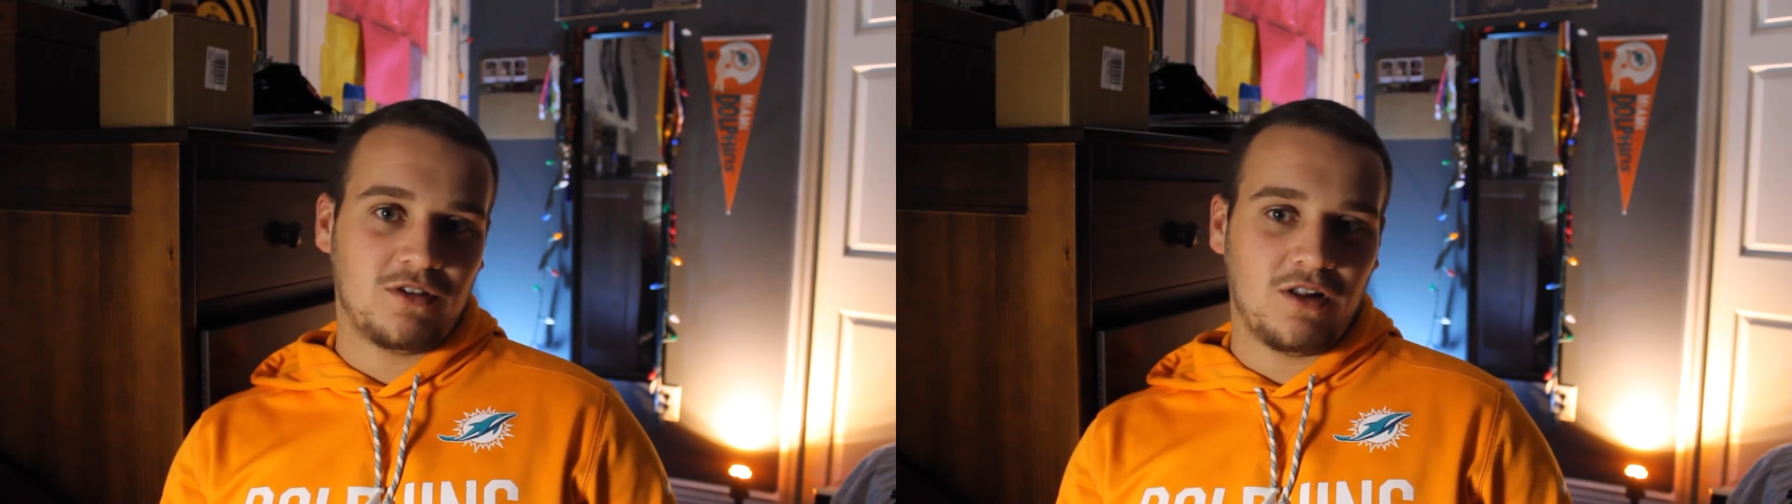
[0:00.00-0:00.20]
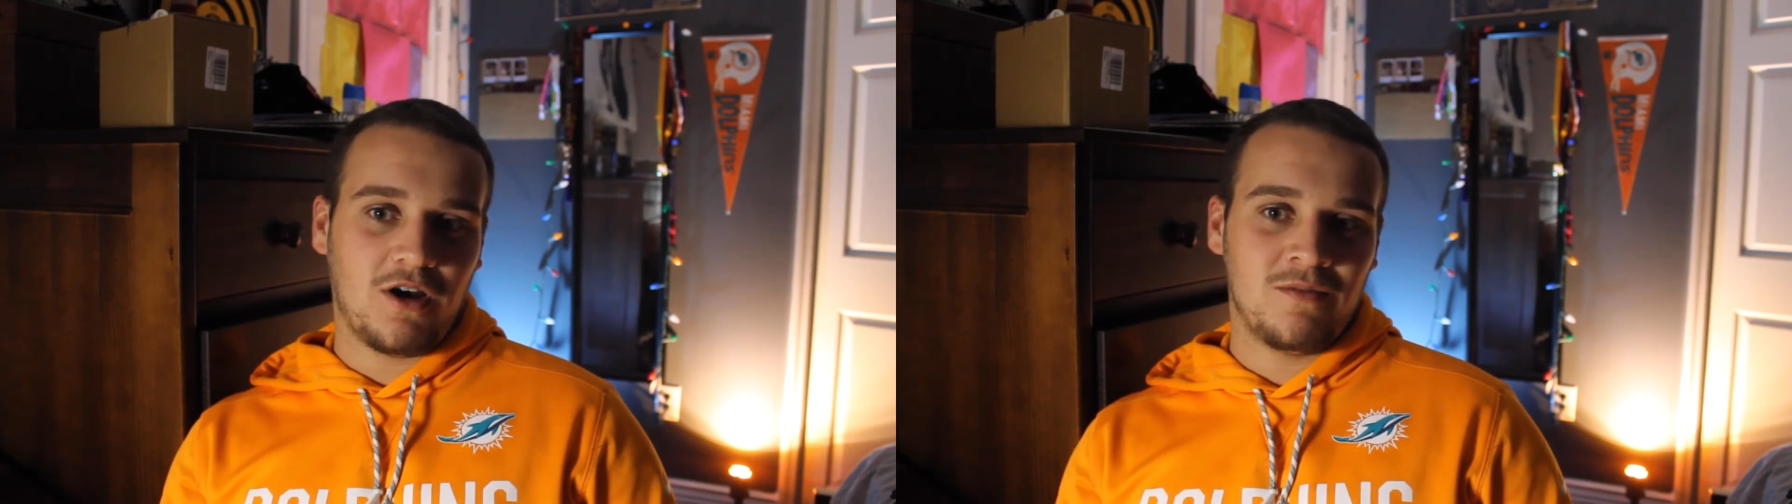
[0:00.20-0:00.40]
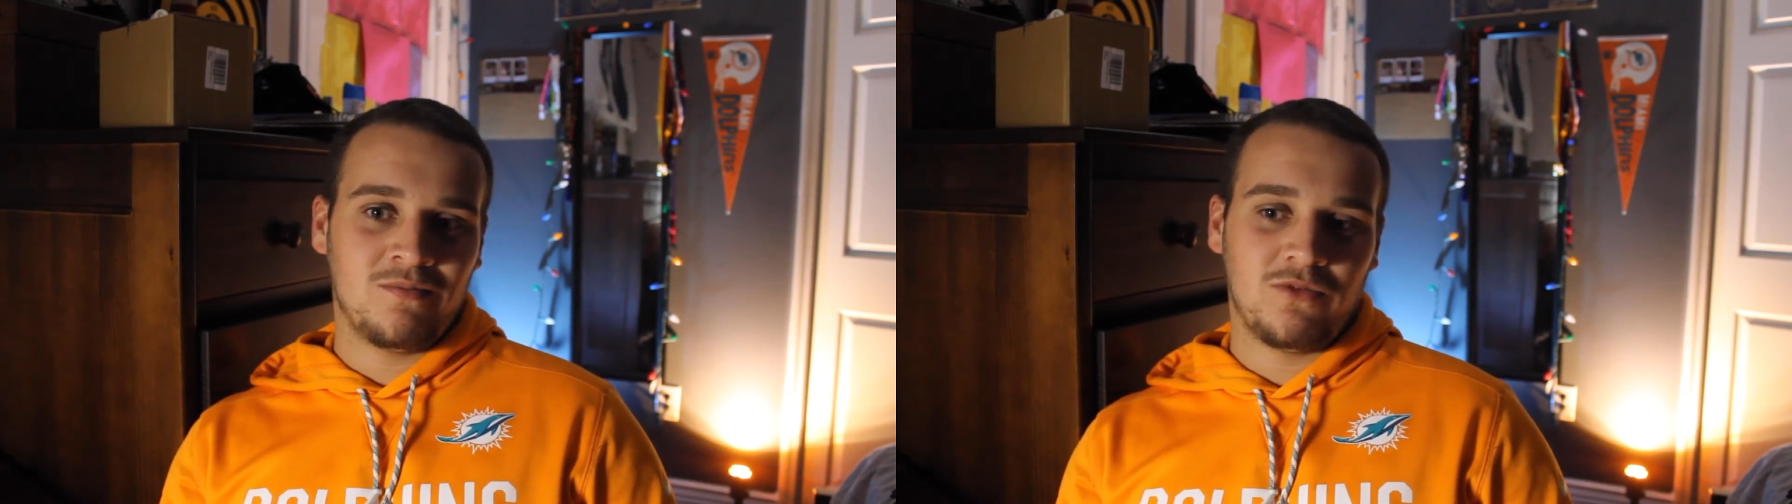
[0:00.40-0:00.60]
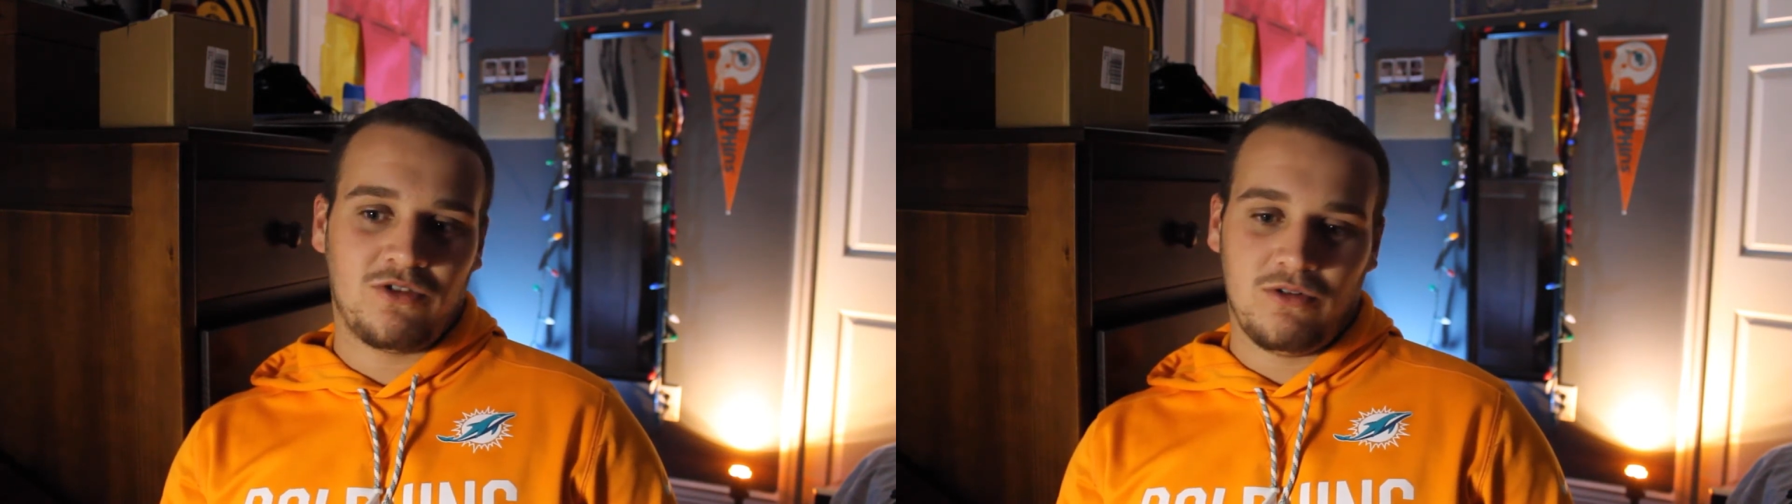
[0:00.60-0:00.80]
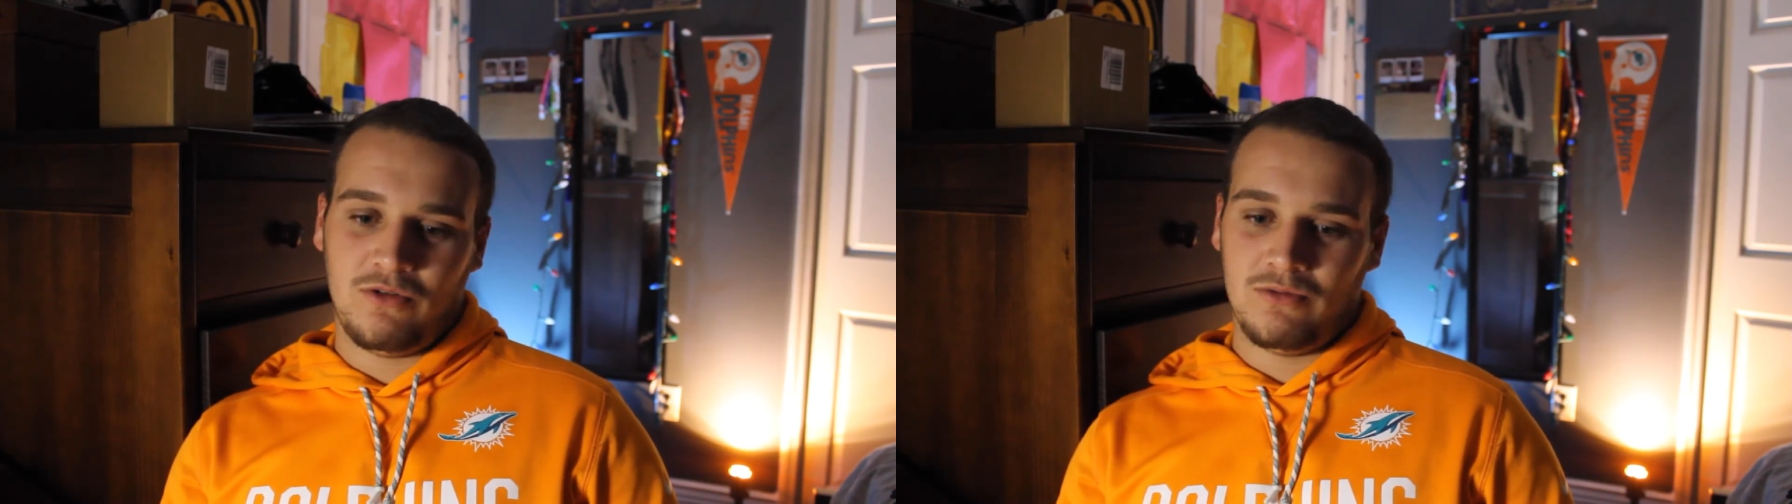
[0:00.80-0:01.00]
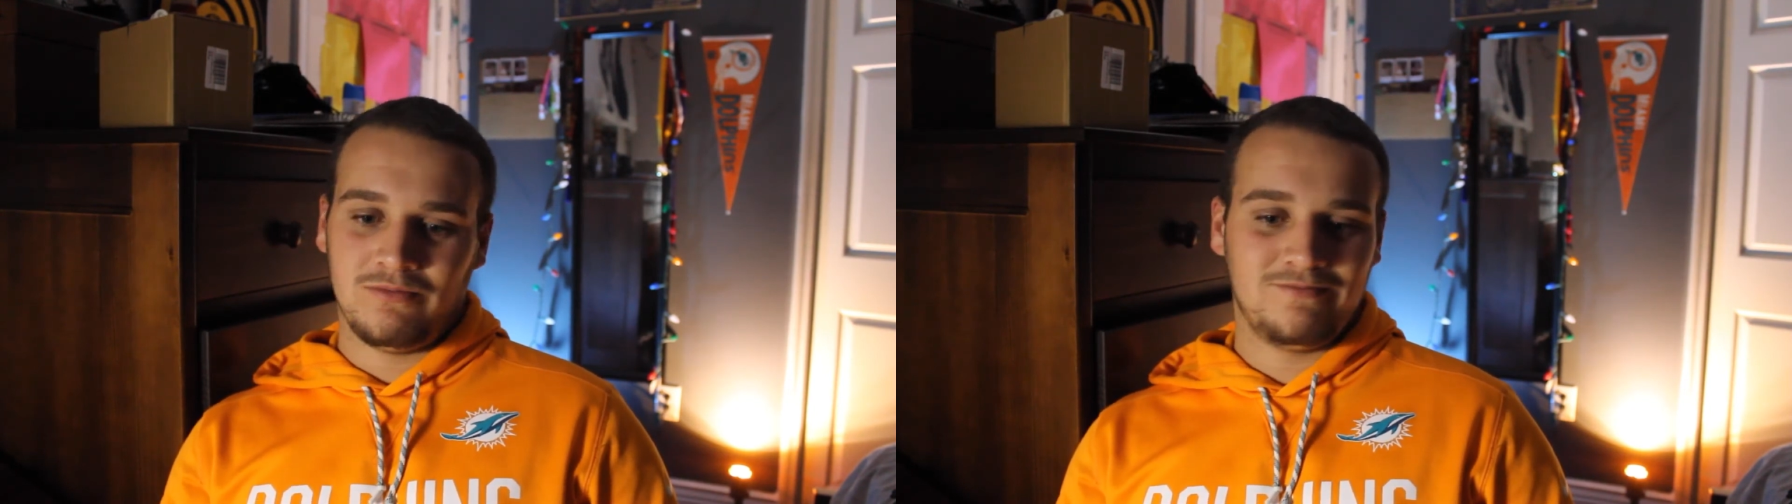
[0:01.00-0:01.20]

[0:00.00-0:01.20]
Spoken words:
a lot. So